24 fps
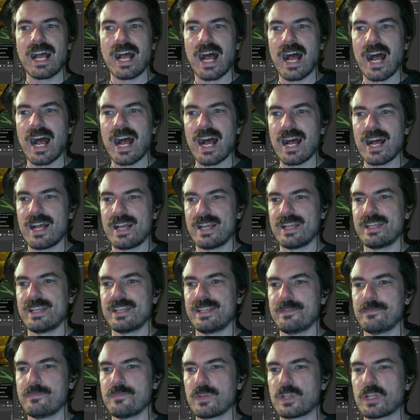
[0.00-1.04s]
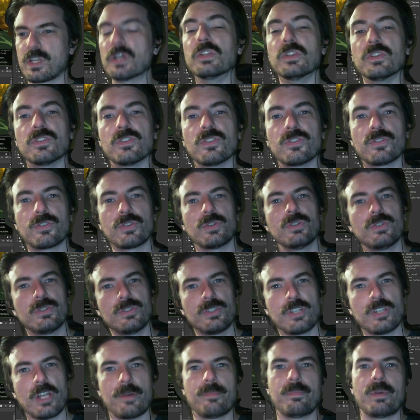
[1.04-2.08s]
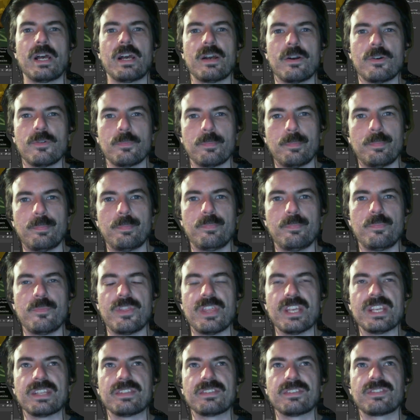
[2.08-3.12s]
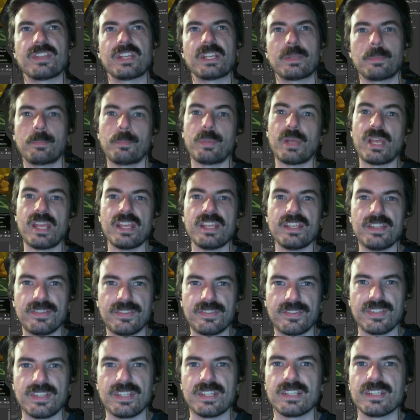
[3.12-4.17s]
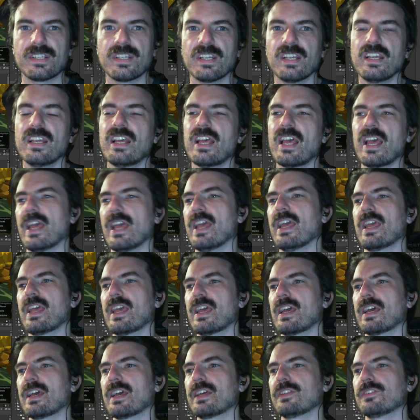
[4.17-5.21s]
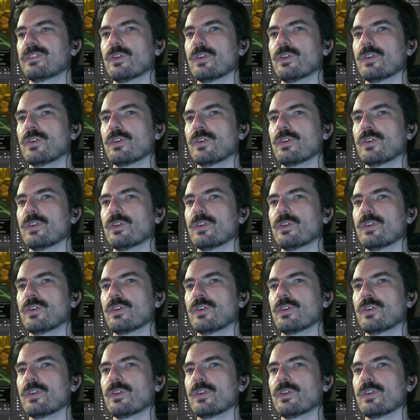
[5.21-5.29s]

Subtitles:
I'm concerned about things like pacing and